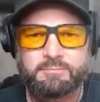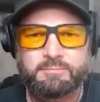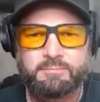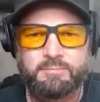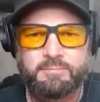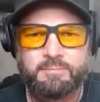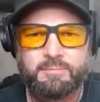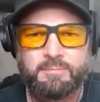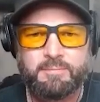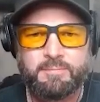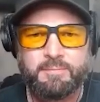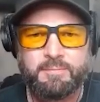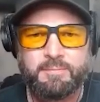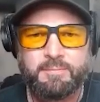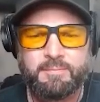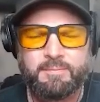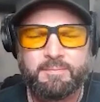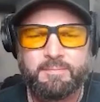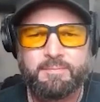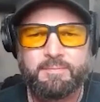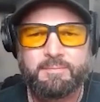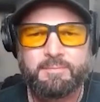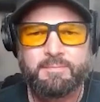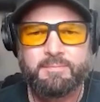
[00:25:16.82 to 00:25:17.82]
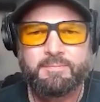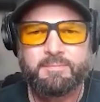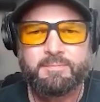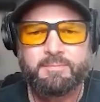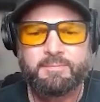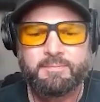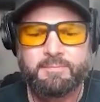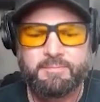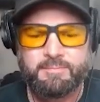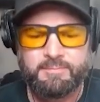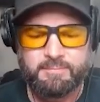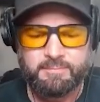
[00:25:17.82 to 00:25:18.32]

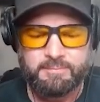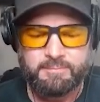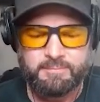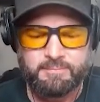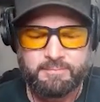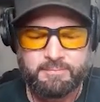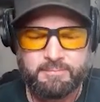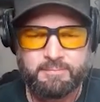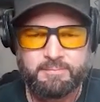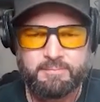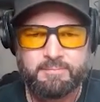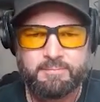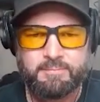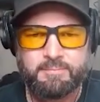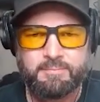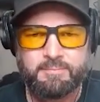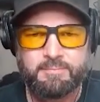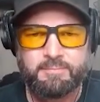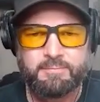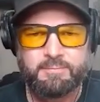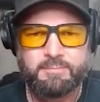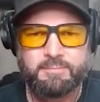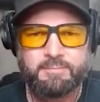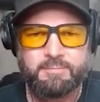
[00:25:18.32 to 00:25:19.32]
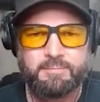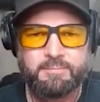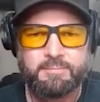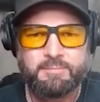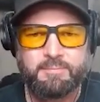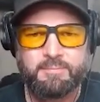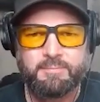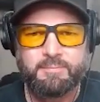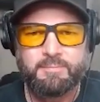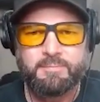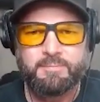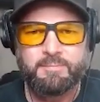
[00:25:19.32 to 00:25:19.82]

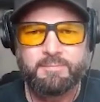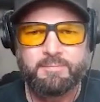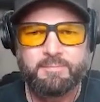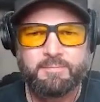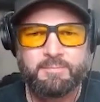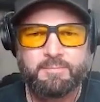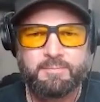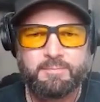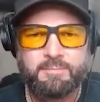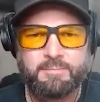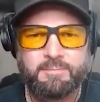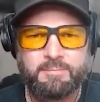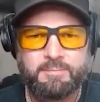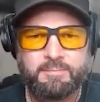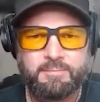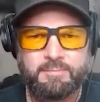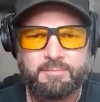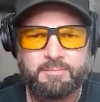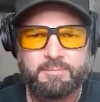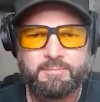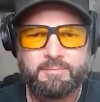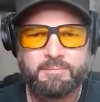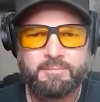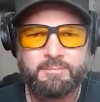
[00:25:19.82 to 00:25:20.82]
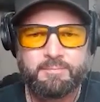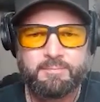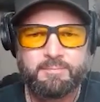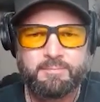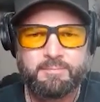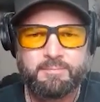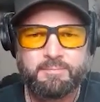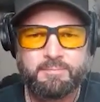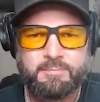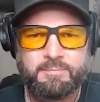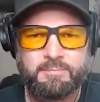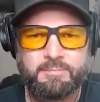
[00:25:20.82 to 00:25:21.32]

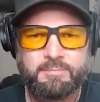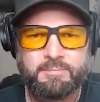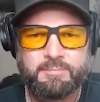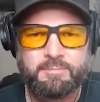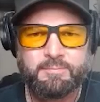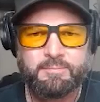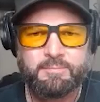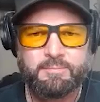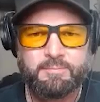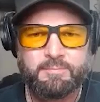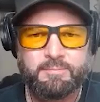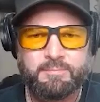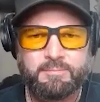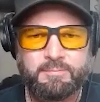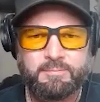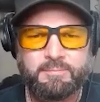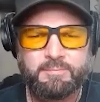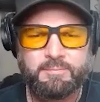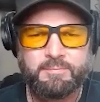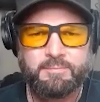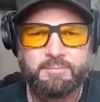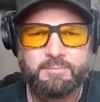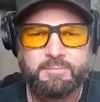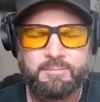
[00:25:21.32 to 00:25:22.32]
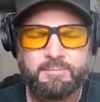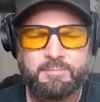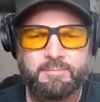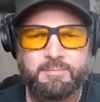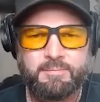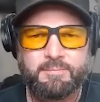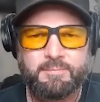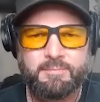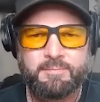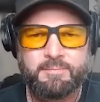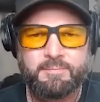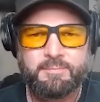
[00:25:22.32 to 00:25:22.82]

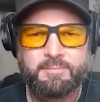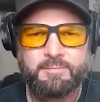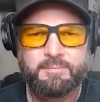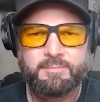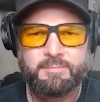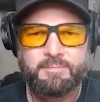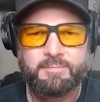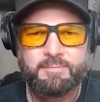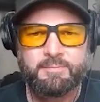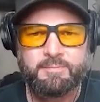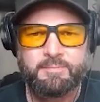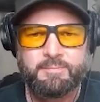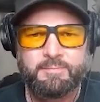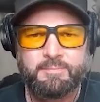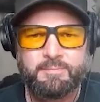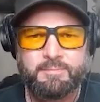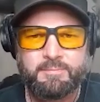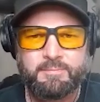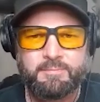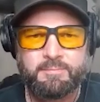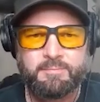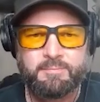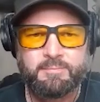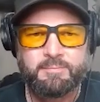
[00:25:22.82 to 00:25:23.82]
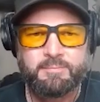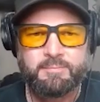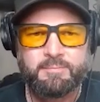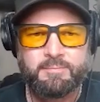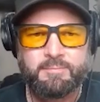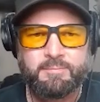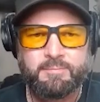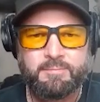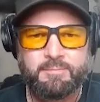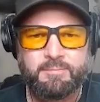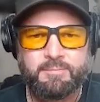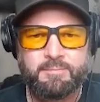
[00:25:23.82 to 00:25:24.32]

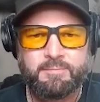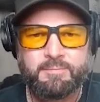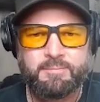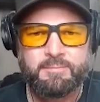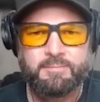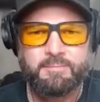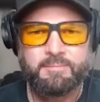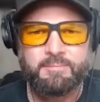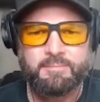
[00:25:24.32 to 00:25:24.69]
(not speaking)